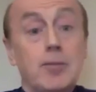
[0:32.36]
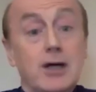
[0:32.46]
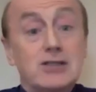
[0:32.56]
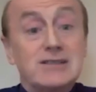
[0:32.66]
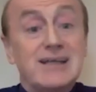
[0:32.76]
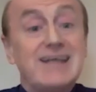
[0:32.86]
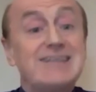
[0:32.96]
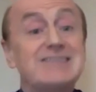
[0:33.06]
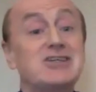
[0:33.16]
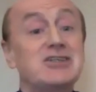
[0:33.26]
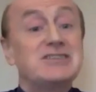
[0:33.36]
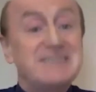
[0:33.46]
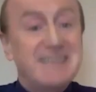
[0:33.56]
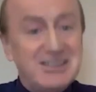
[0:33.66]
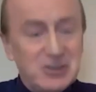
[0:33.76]
But it is
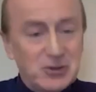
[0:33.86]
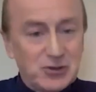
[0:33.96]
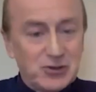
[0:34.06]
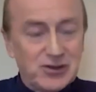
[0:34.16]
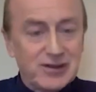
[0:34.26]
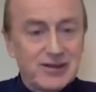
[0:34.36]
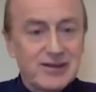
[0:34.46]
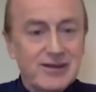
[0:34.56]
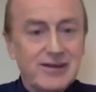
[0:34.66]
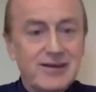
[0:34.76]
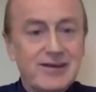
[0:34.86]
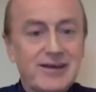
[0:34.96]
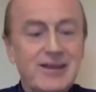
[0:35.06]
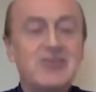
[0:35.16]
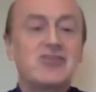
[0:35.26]
continued
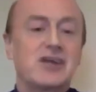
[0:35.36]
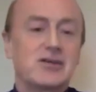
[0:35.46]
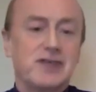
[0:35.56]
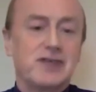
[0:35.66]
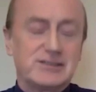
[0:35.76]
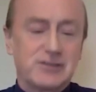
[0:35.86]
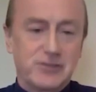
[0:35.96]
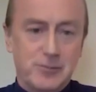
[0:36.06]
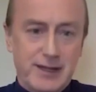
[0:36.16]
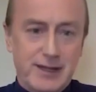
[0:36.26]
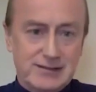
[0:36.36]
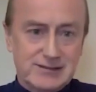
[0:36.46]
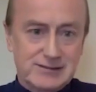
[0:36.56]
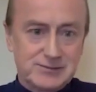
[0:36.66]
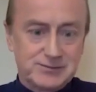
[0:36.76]
in the sacrifice of the
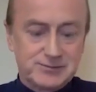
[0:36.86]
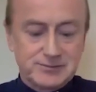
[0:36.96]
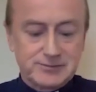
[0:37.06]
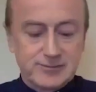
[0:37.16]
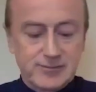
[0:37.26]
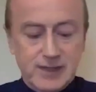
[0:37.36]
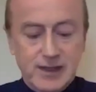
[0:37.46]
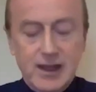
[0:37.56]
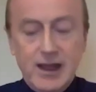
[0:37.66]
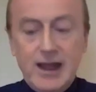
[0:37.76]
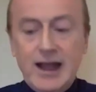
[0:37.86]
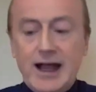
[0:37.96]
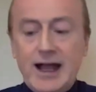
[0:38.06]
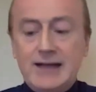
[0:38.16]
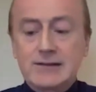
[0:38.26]
Mass.
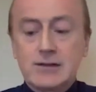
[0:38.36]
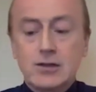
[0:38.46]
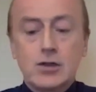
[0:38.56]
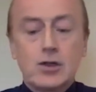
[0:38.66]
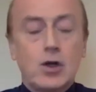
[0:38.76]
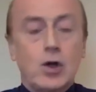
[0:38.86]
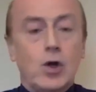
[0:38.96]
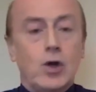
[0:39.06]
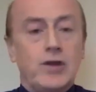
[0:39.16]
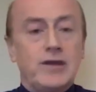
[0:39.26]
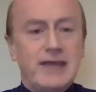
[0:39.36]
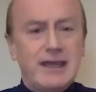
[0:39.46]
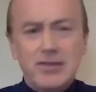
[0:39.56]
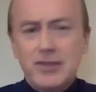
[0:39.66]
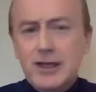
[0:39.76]
And the
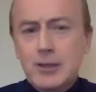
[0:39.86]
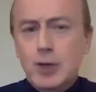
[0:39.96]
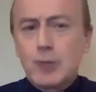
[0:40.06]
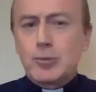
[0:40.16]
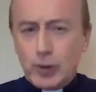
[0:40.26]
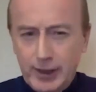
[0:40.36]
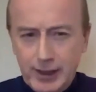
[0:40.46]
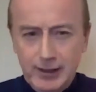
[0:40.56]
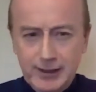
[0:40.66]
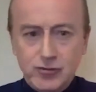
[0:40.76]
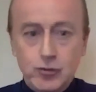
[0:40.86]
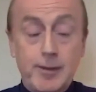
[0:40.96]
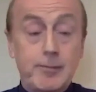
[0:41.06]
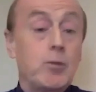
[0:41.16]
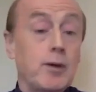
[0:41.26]
key thing about prayer, let us
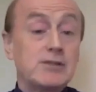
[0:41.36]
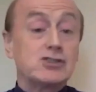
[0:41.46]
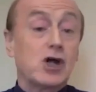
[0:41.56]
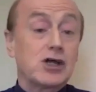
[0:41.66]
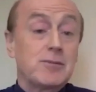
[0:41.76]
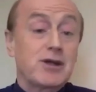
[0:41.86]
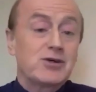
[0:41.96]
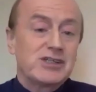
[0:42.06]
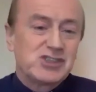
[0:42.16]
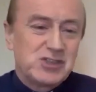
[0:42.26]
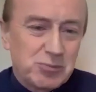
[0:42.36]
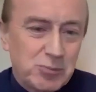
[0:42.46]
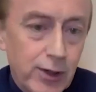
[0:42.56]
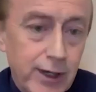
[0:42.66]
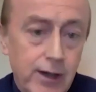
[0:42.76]
remember, when we're talking about
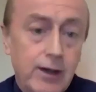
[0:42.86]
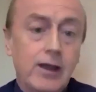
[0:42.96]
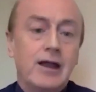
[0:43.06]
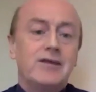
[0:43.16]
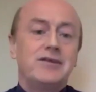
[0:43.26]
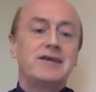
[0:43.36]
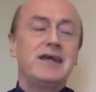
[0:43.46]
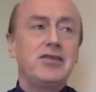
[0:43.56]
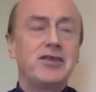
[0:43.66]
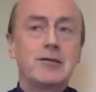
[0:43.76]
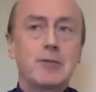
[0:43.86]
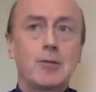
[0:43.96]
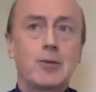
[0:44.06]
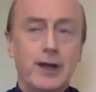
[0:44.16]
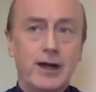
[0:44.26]
Christian prayer, the key thing
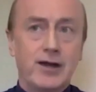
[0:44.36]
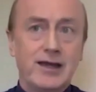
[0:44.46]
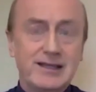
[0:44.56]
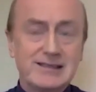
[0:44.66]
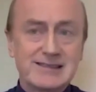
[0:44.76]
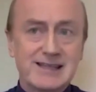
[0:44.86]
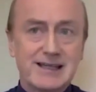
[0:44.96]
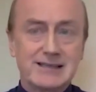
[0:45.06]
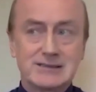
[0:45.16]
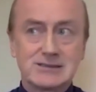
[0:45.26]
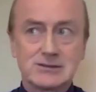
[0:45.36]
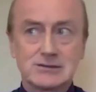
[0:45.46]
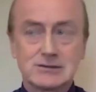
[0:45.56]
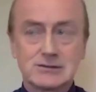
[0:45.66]
about prayer is that